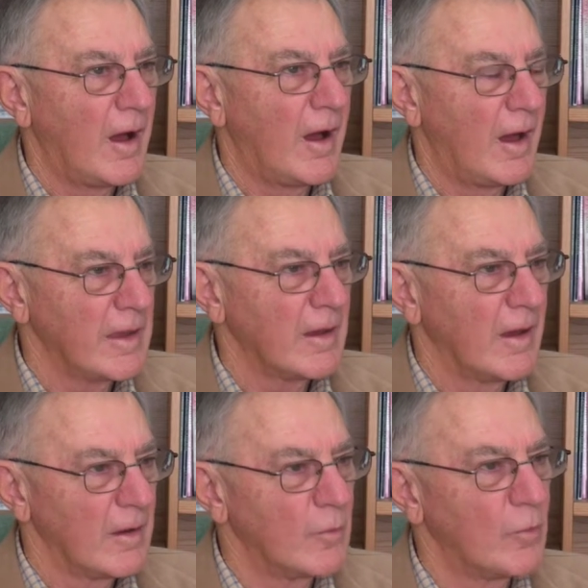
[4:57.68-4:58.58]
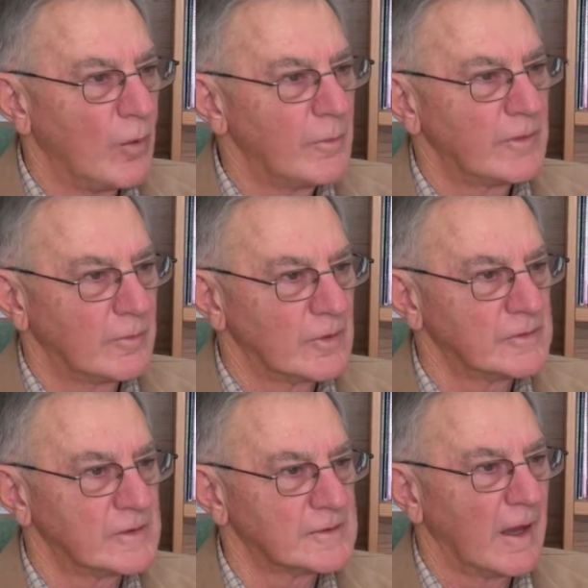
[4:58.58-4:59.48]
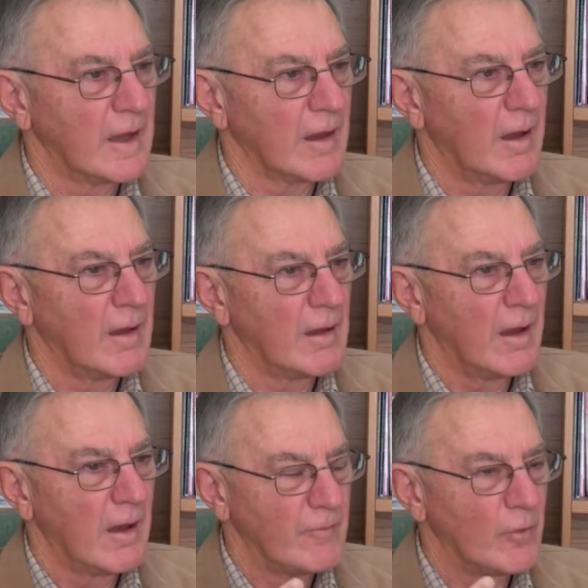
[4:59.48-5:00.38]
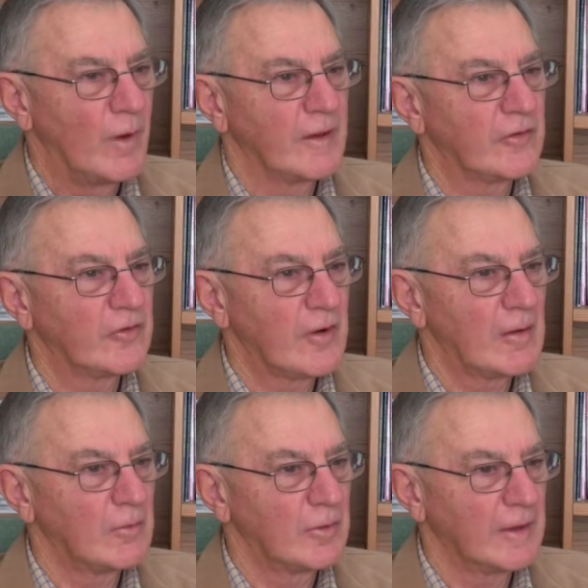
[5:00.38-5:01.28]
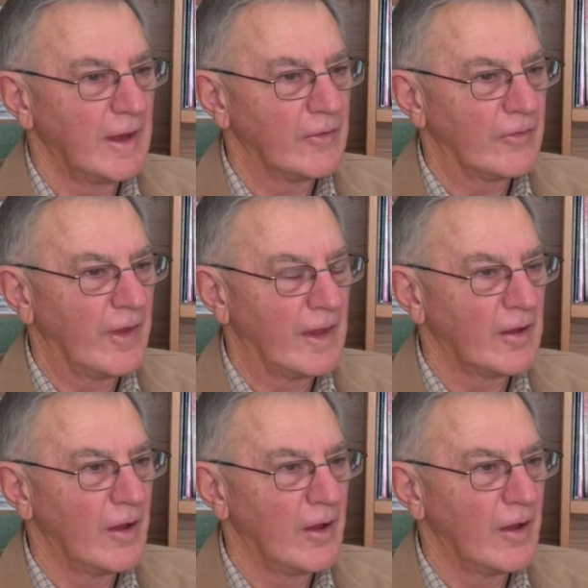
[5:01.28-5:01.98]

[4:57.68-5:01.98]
I warm to what she's saying. I've always struggled against that